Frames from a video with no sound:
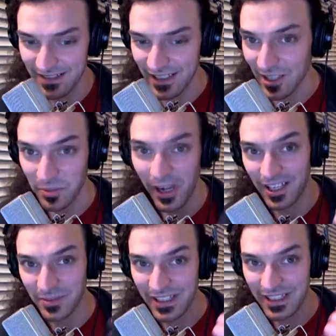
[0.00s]
you know,
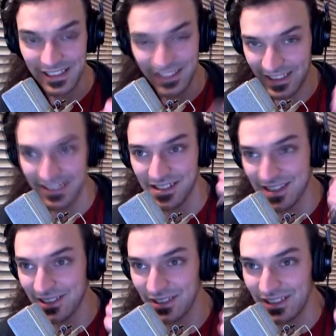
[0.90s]
behind me, and like you
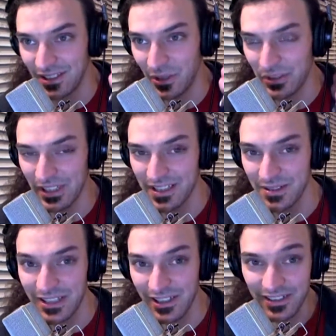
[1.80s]
see on New World Next
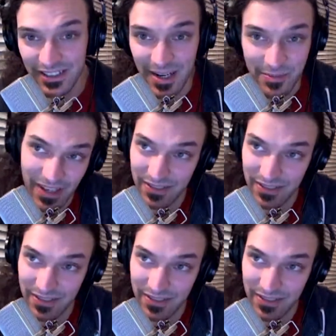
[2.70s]
Week all the time,